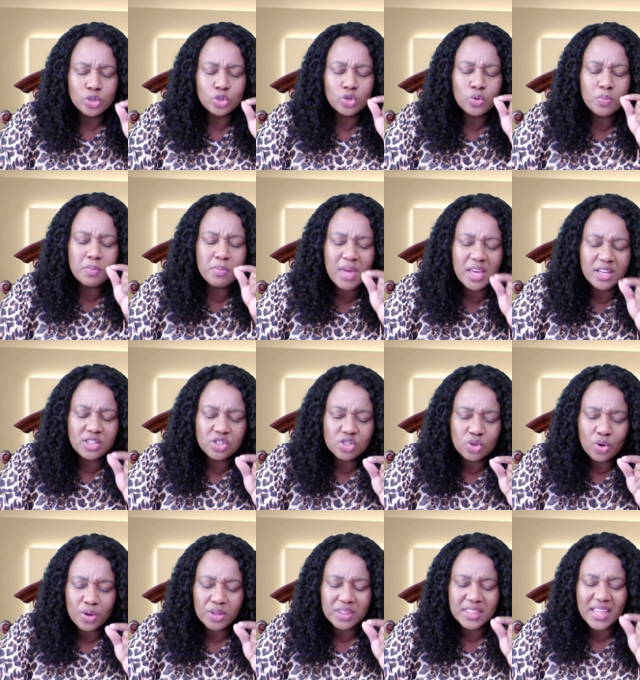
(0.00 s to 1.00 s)
to make
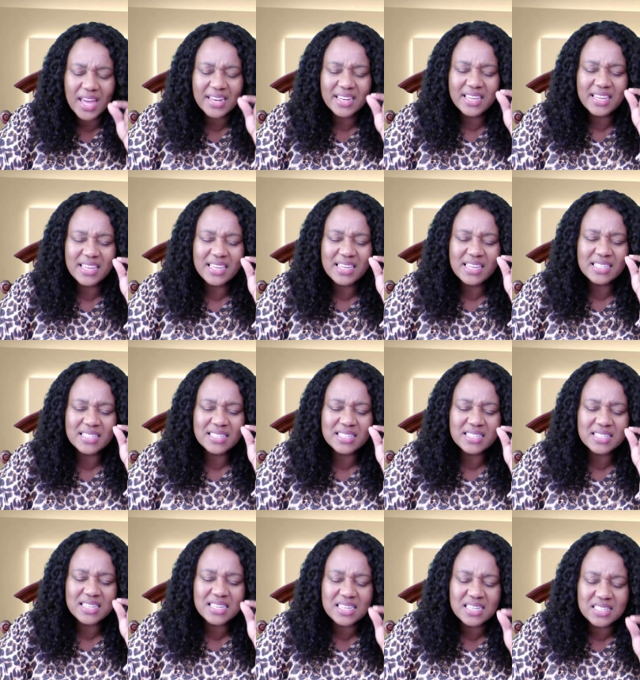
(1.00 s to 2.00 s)
sure that He
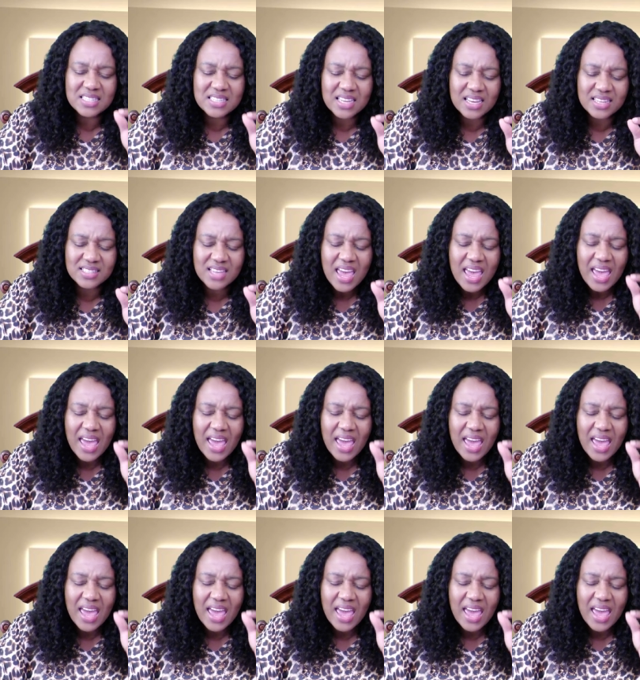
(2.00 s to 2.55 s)
sees us